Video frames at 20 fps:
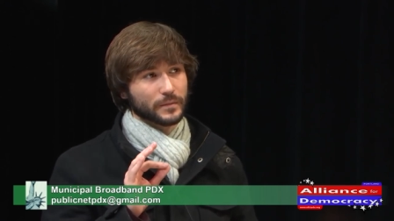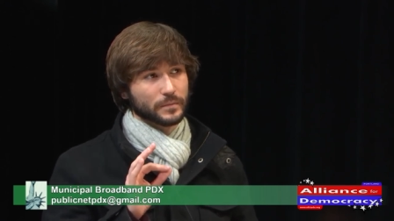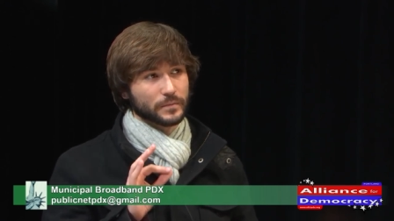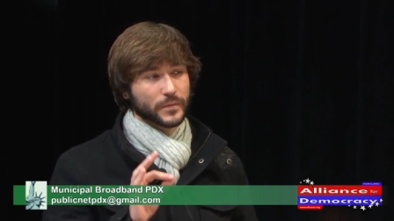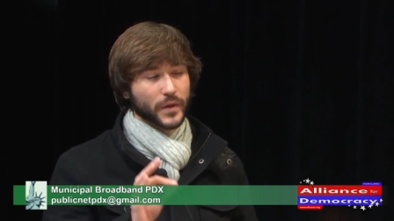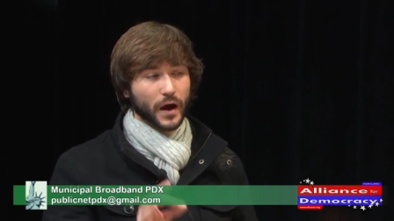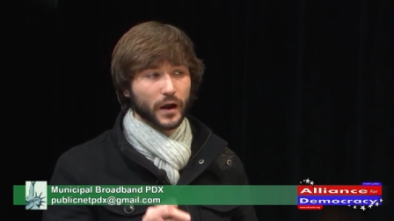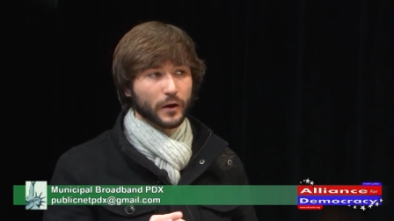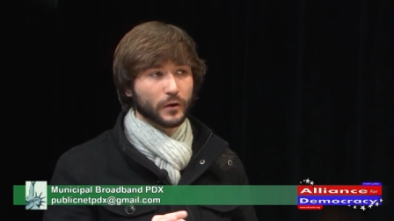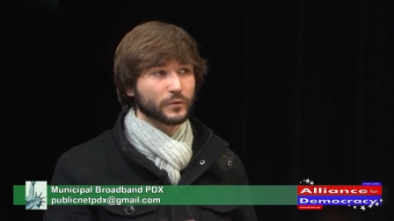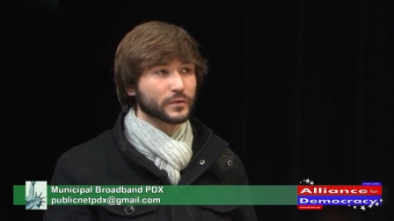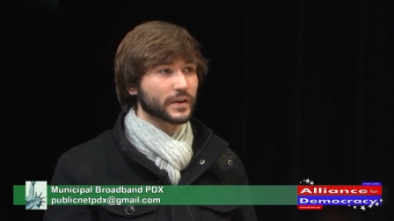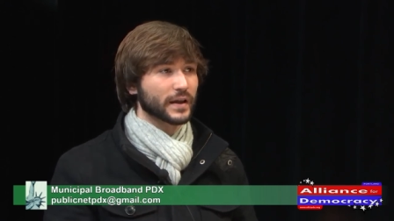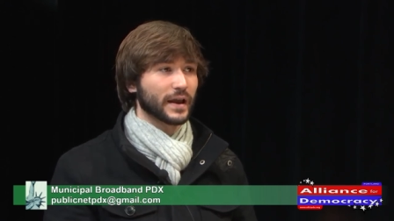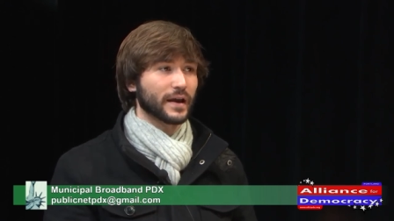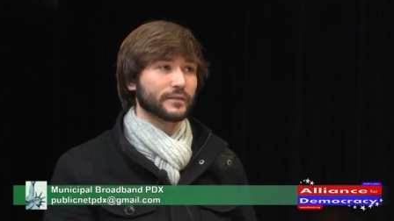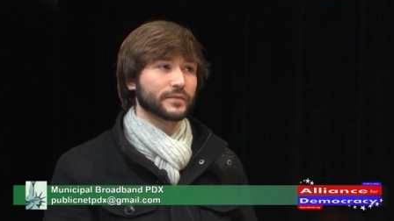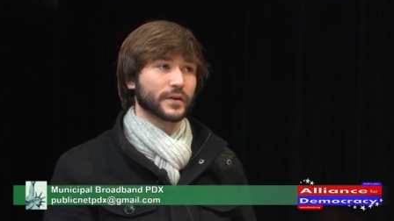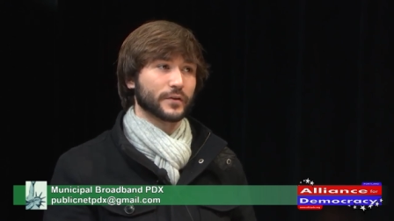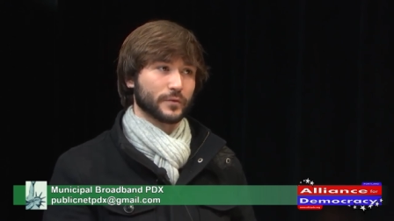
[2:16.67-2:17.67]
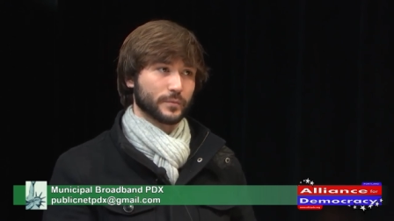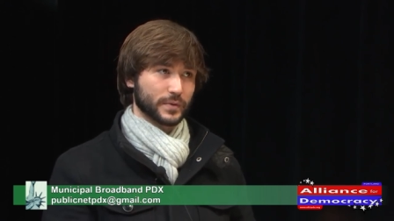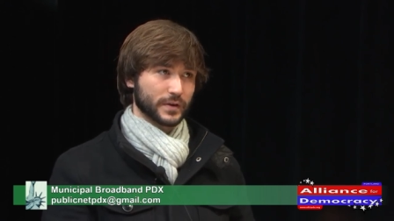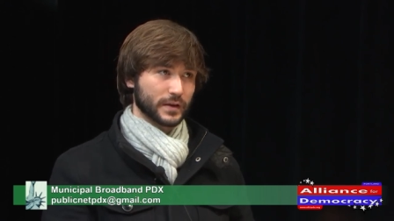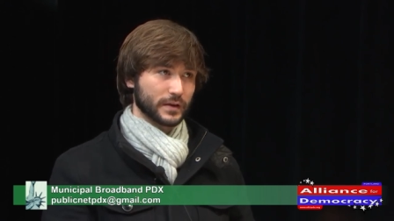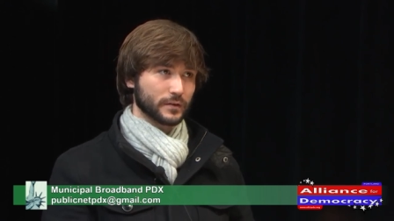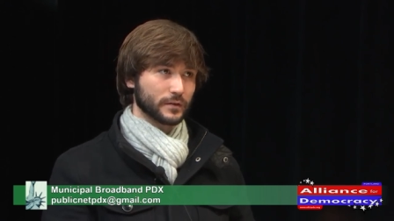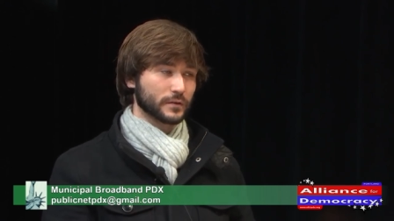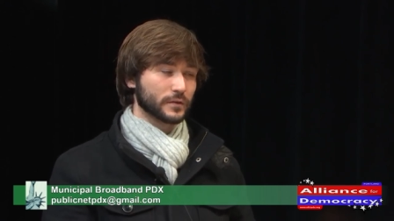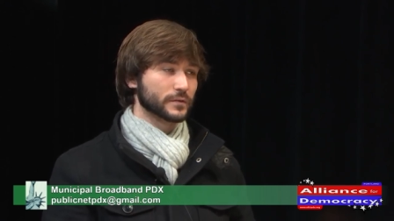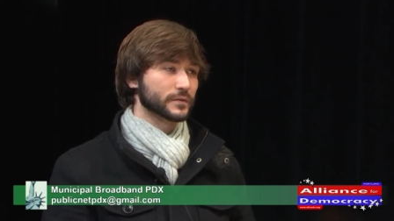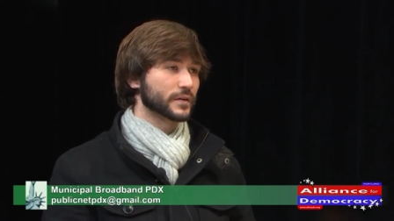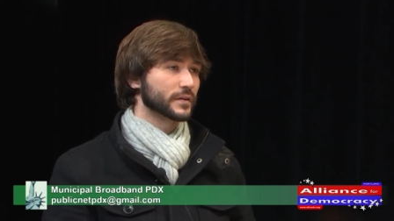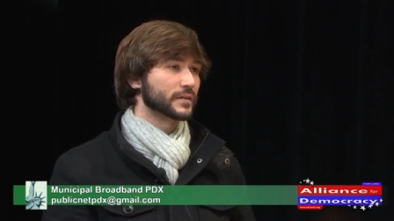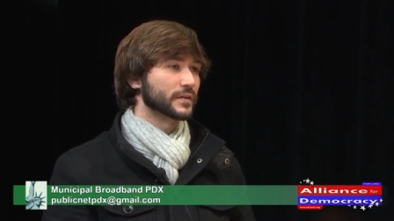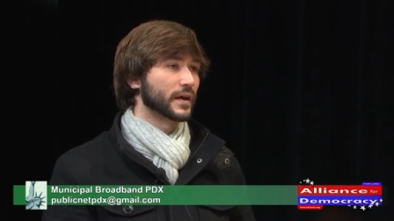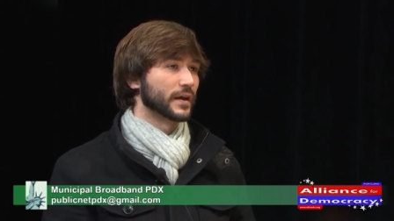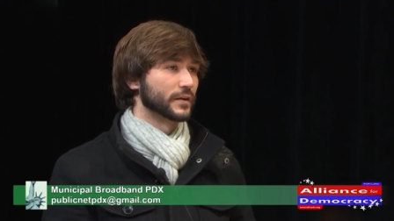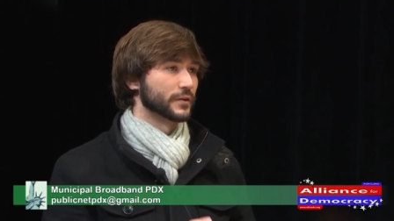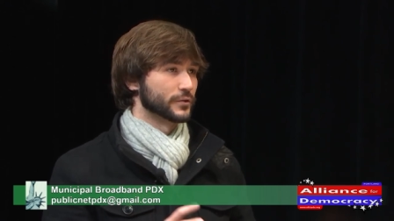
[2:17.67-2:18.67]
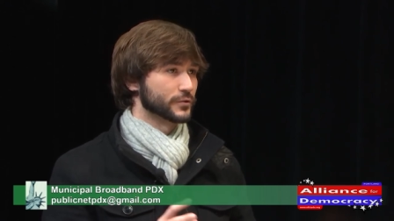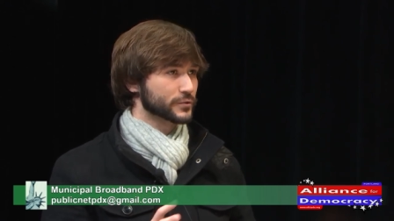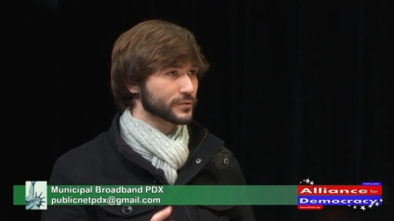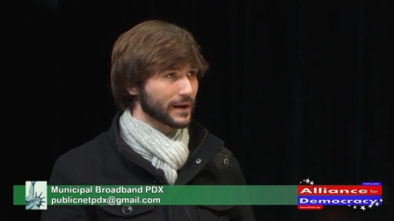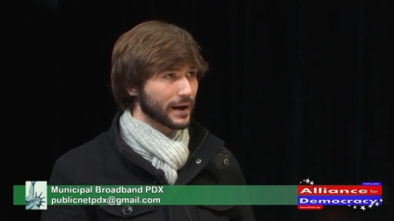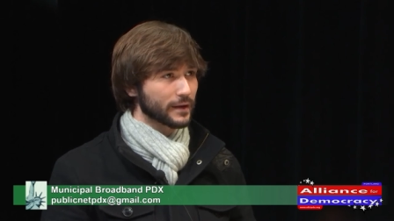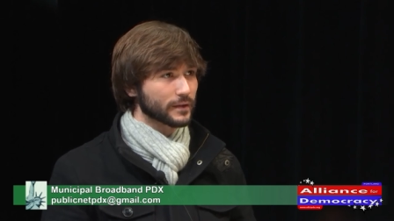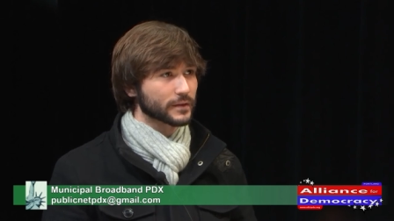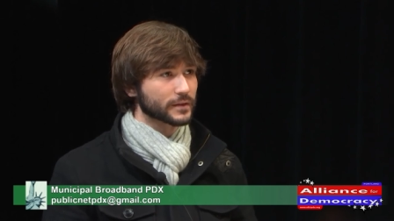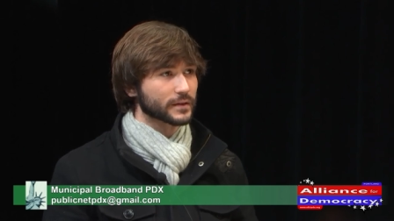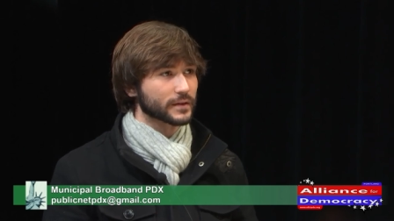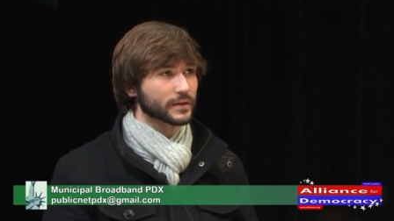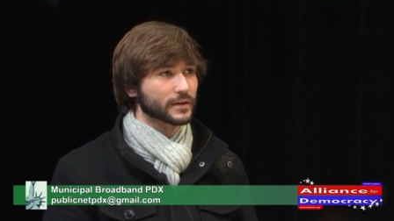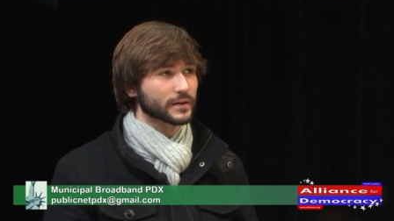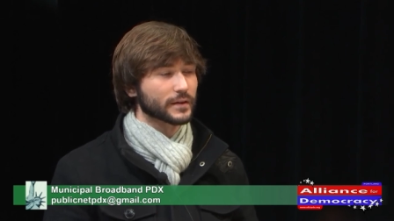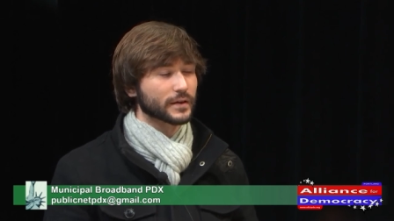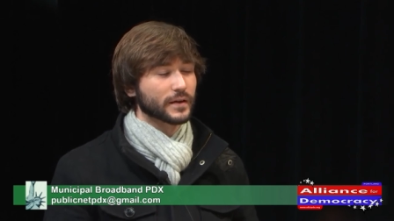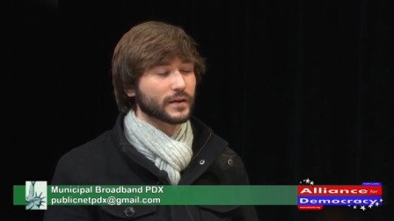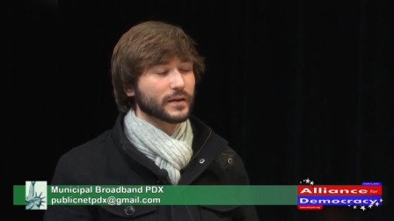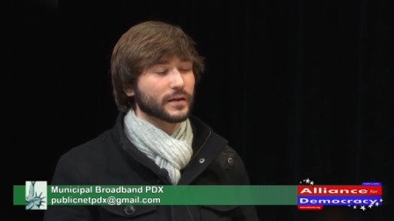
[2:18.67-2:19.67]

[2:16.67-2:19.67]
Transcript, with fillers: not only have they repealed net neutrality,